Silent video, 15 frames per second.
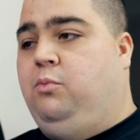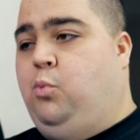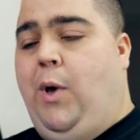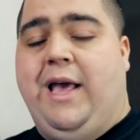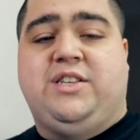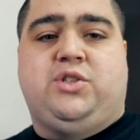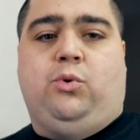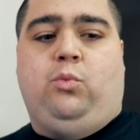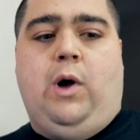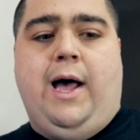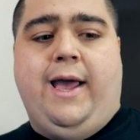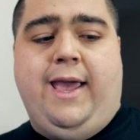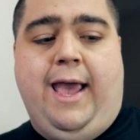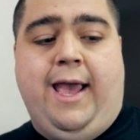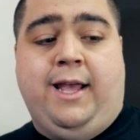as to
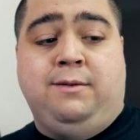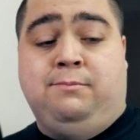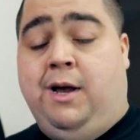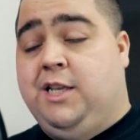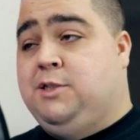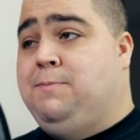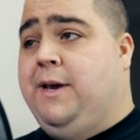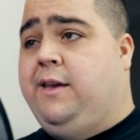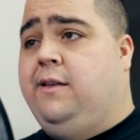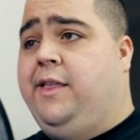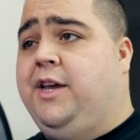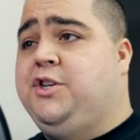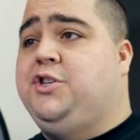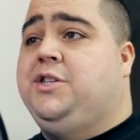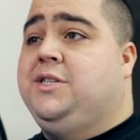why, and my
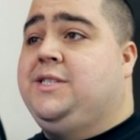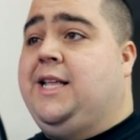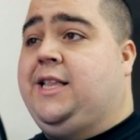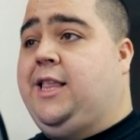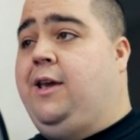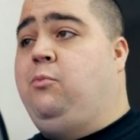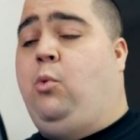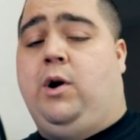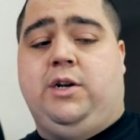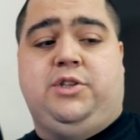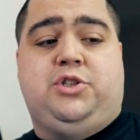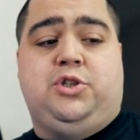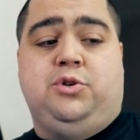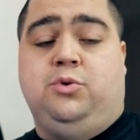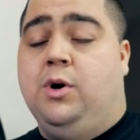speculation is that they wanted
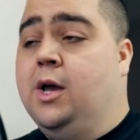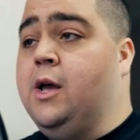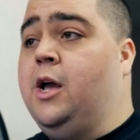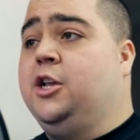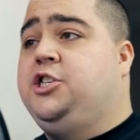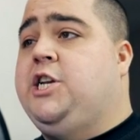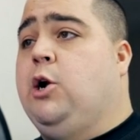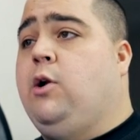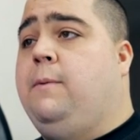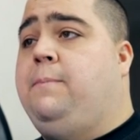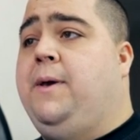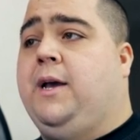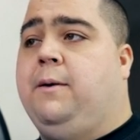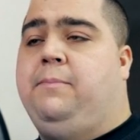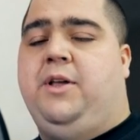to
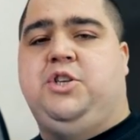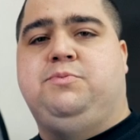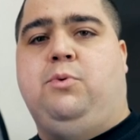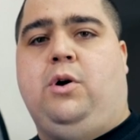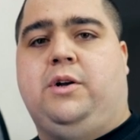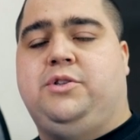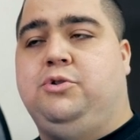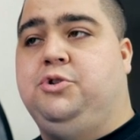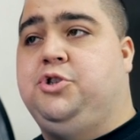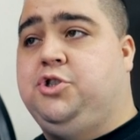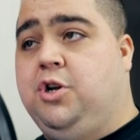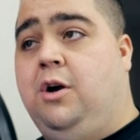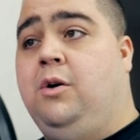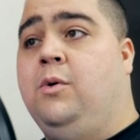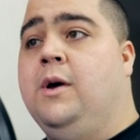cherry-pick a benchmark to
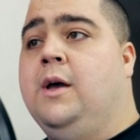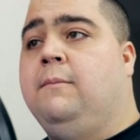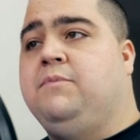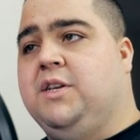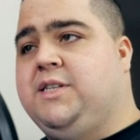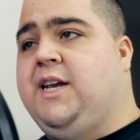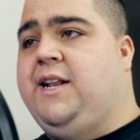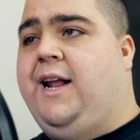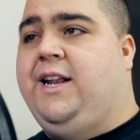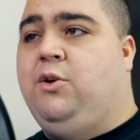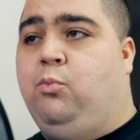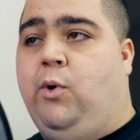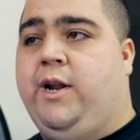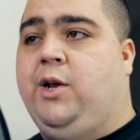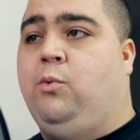show the 1080
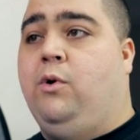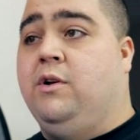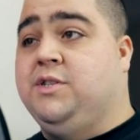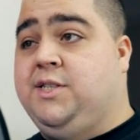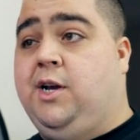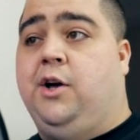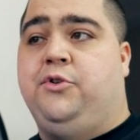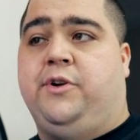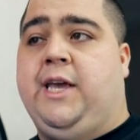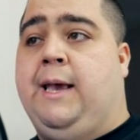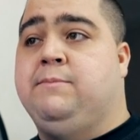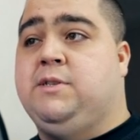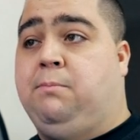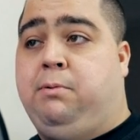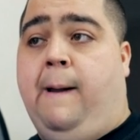winning, whereas the other
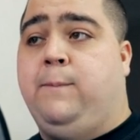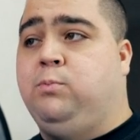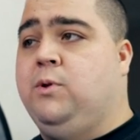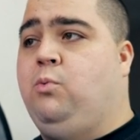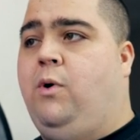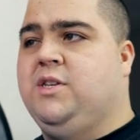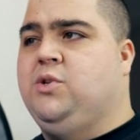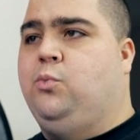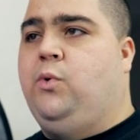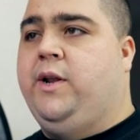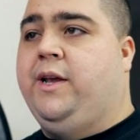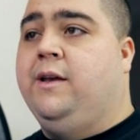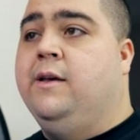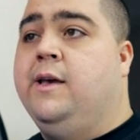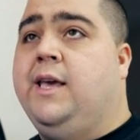games, it probably wasn't
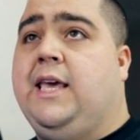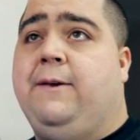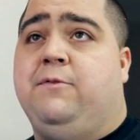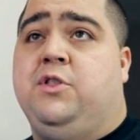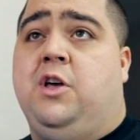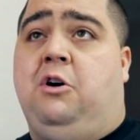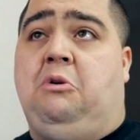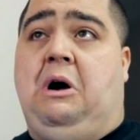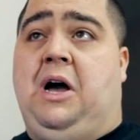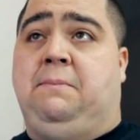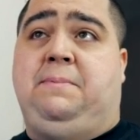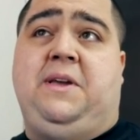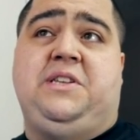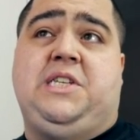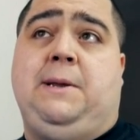winning. Even though on
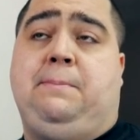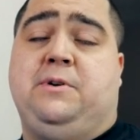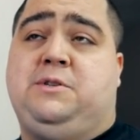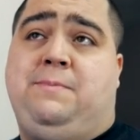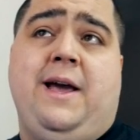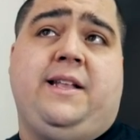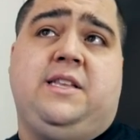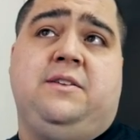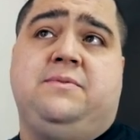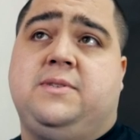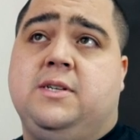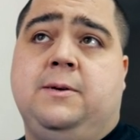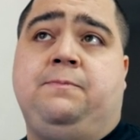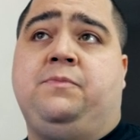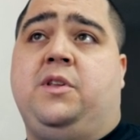PC
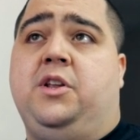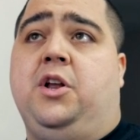Perspectives, the